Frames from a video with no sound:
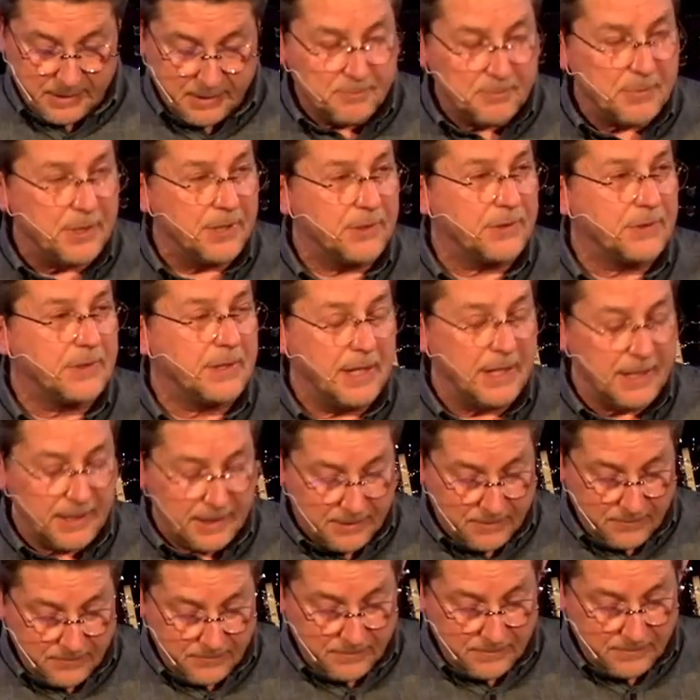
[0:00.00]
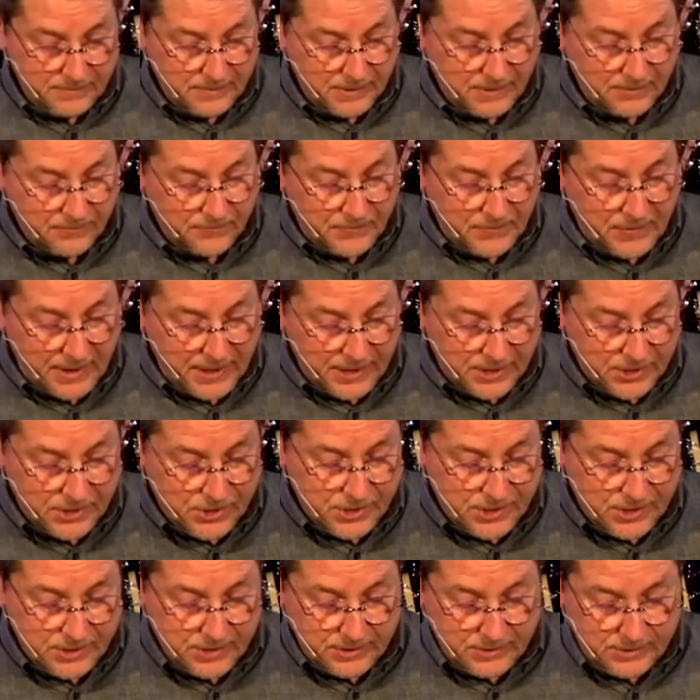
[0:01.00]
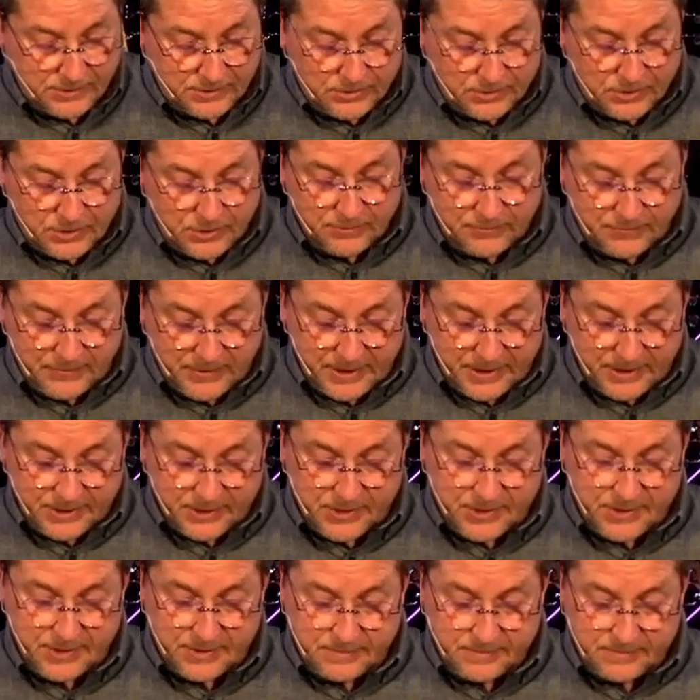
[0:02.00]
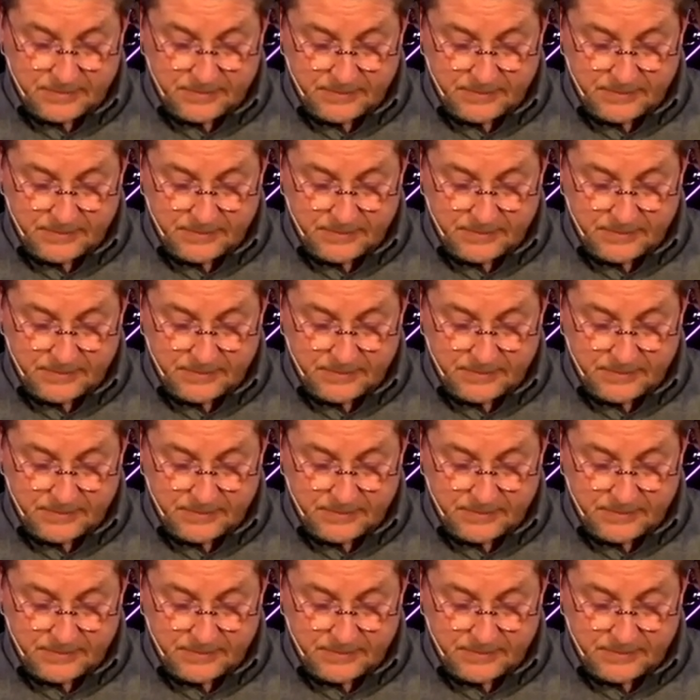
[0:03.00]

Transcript: but then face to face.